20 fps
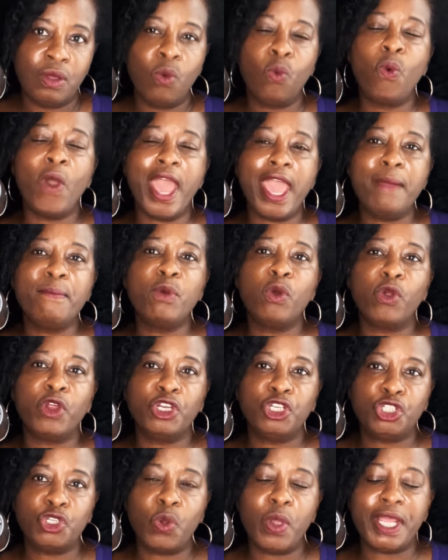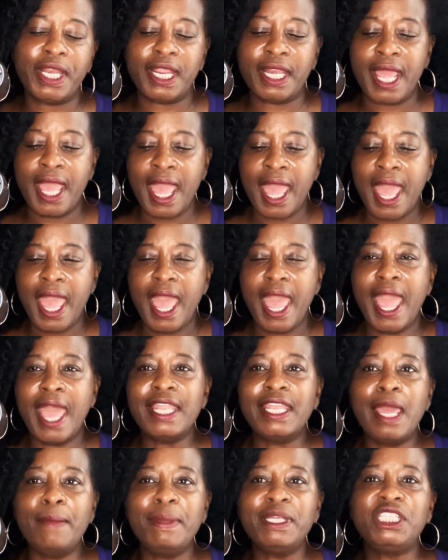Way more enjoyed it.
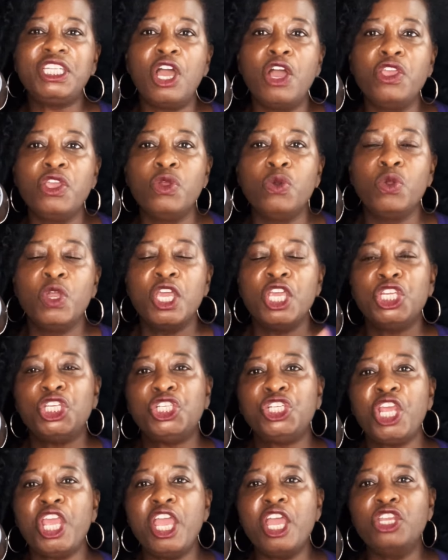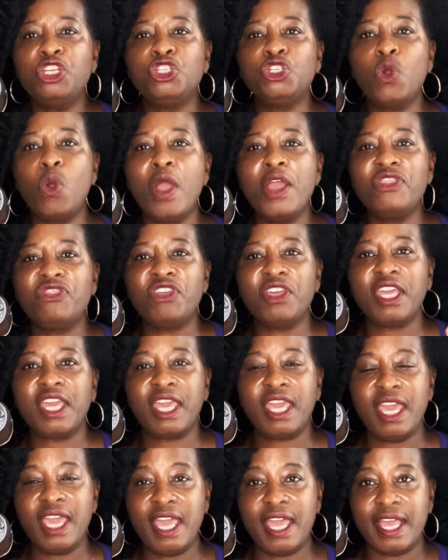And let me tell you, she enjoyed the
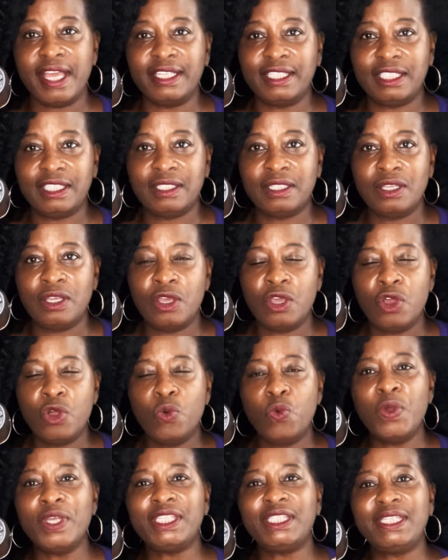kiss with